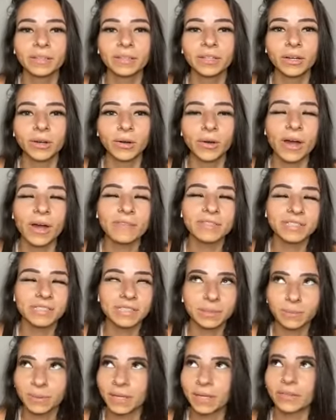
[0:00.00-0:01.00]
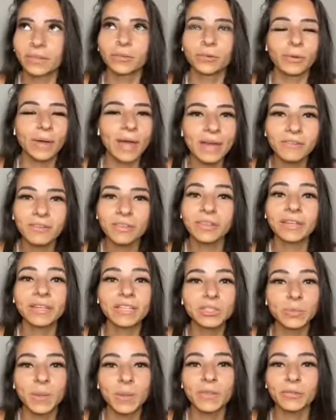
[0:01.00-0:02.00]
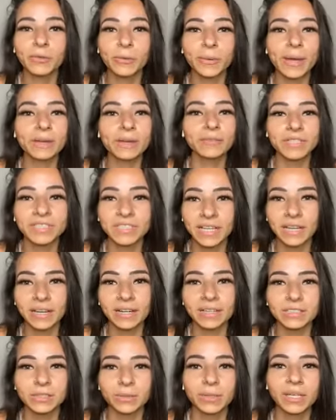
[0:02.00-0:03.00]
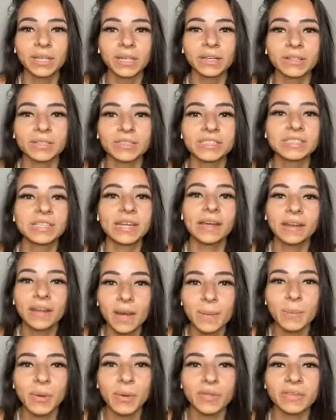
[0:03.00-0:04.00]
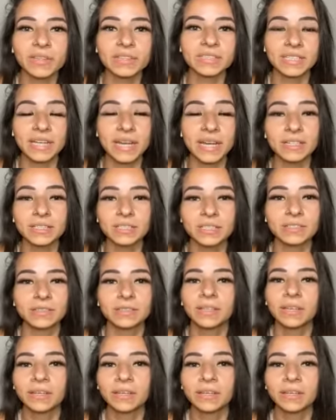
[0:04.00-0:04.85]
obviously being through everything he's been through and retaining so he could stand up on the stage and,